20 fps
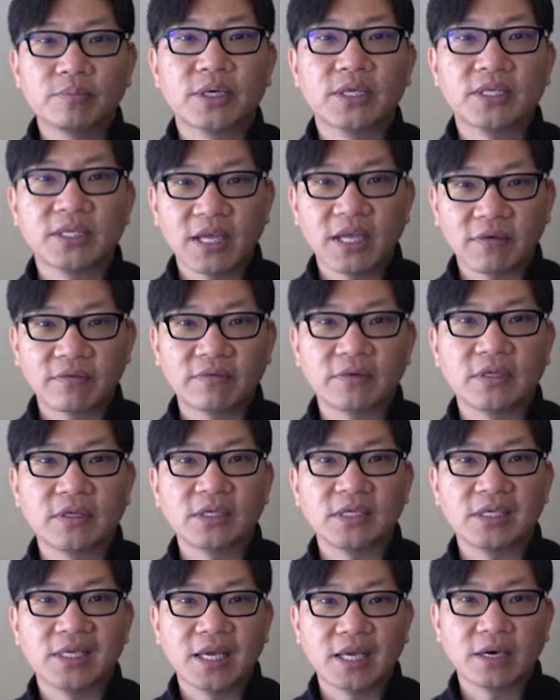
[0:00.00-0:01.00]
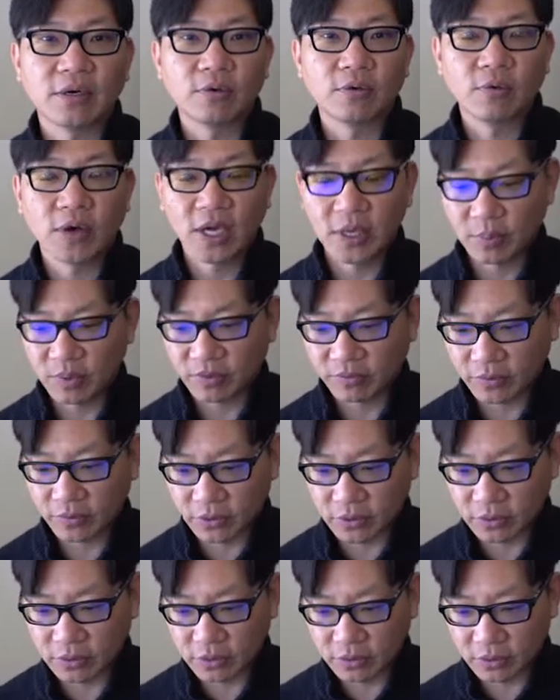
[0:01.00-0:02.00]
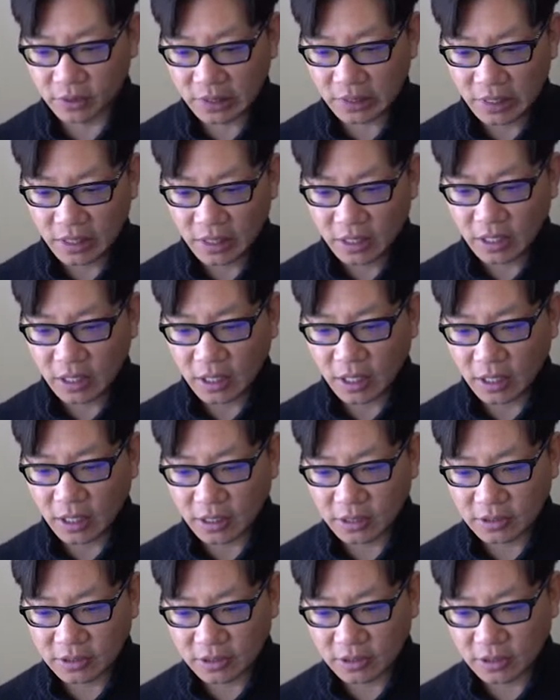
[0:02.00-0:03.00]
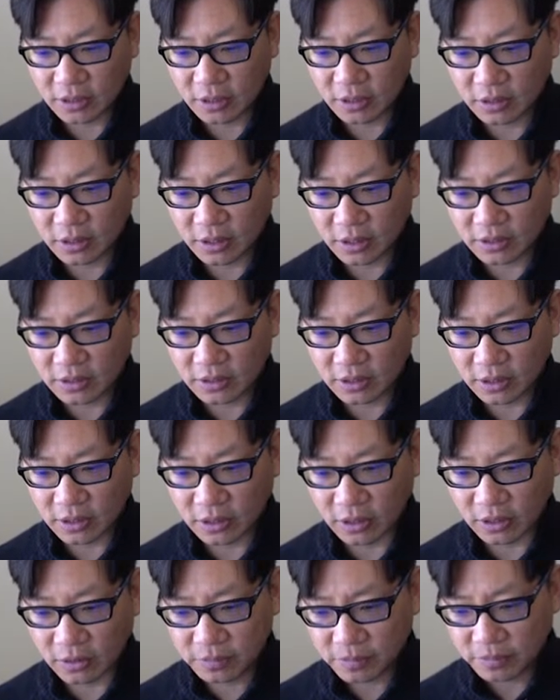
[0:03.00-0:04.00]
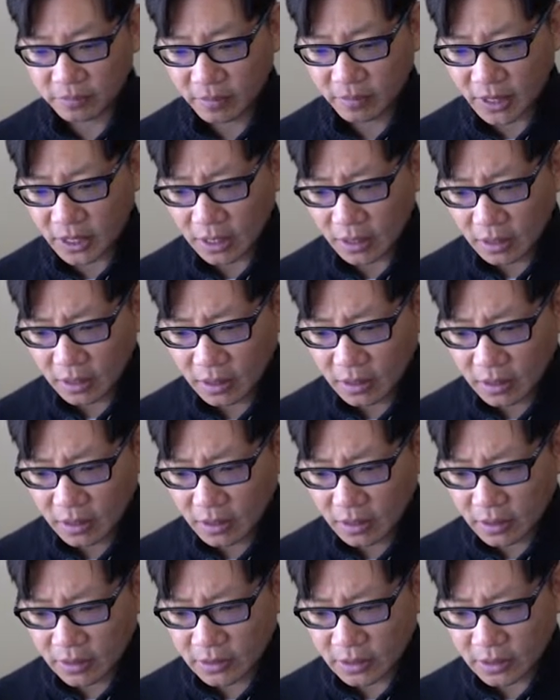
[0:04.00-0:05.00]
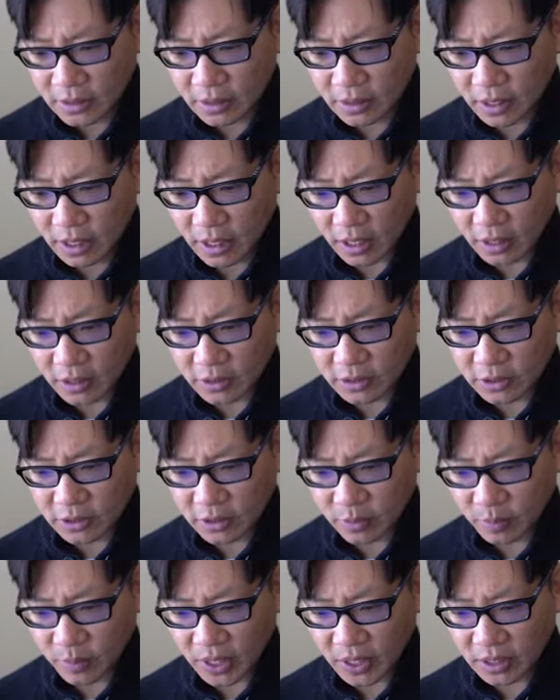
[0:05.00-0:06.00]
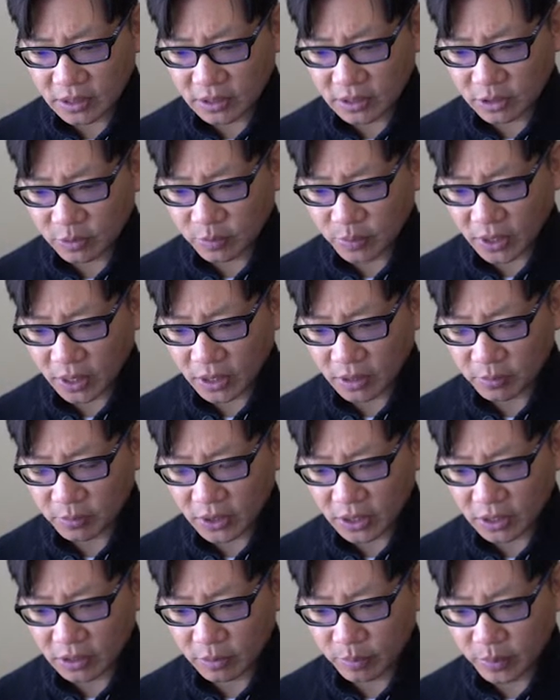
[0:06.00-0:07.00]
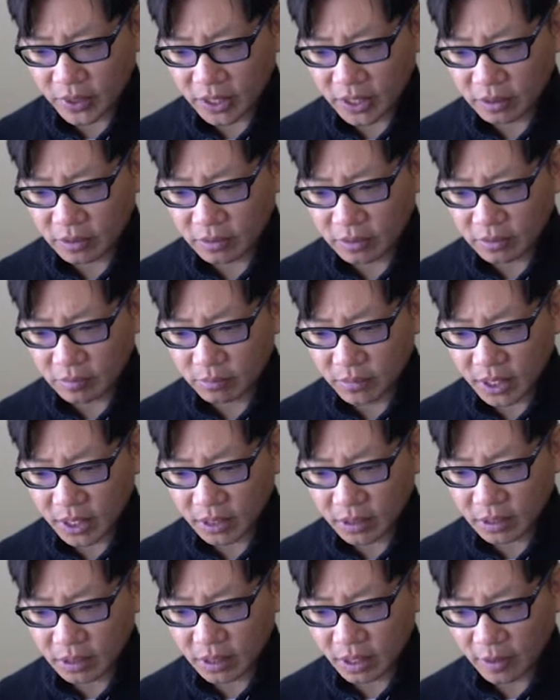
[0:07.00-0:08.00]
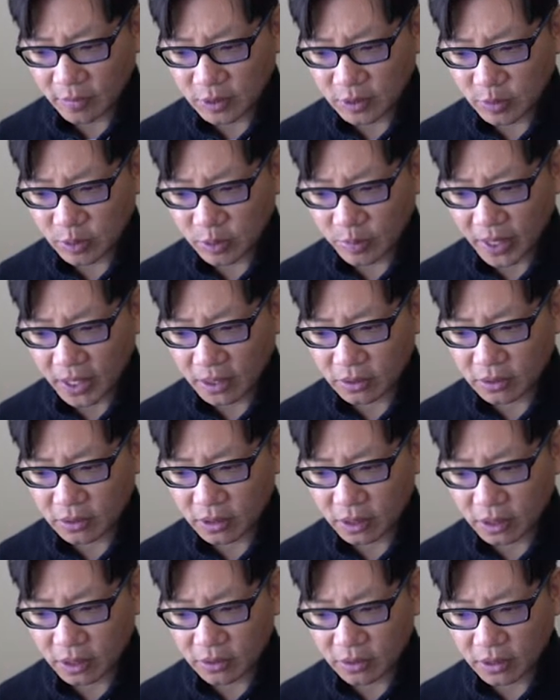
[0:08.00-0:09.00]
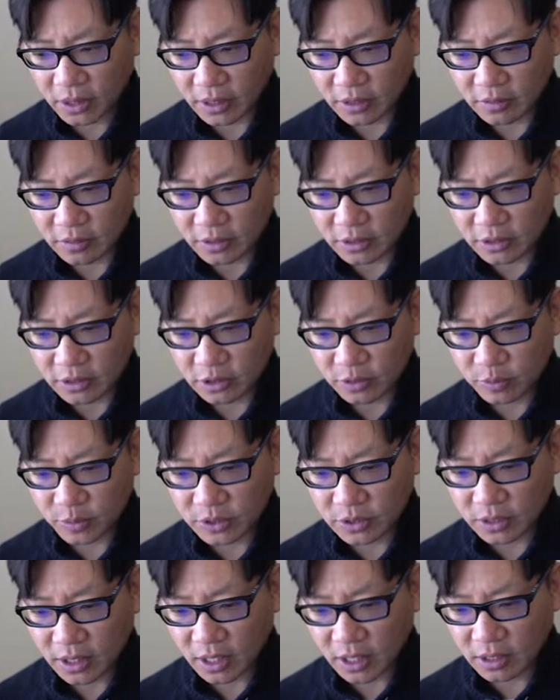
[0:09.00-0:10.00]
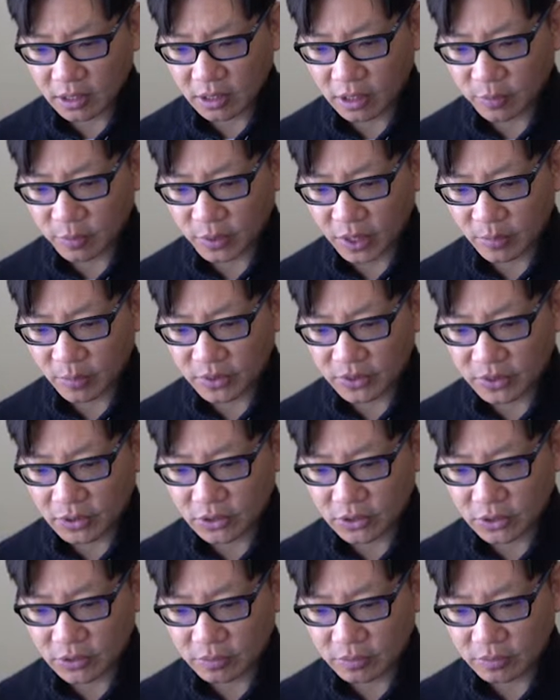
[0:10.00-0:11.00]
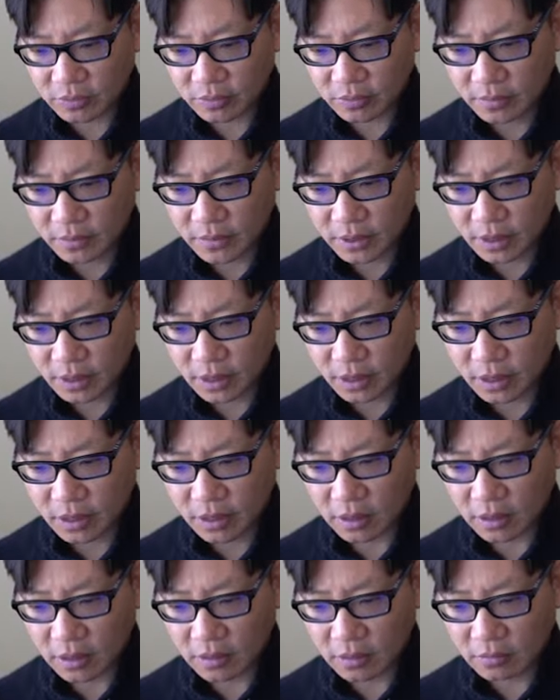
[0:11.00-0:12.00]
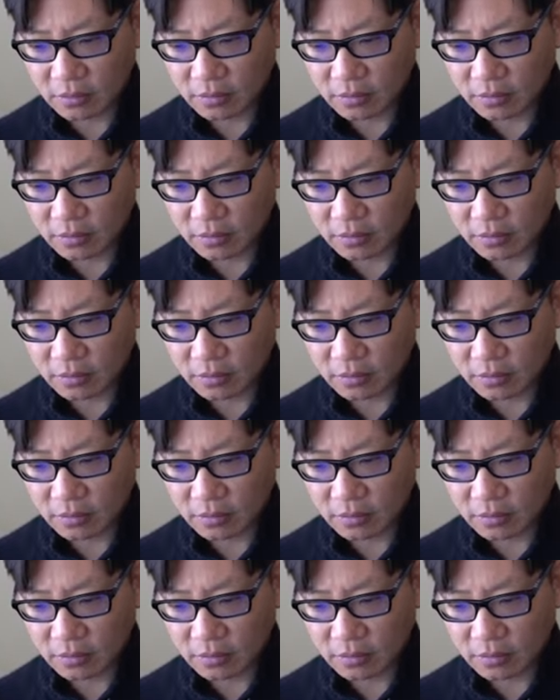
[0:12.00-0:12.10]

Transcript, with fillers: but definitely get it wet before you do it. It's the dough. Let's see, I just unboxed this product ready to bake. My collapsible paddle, okay, is this supposed to lock in upright position? Yeah,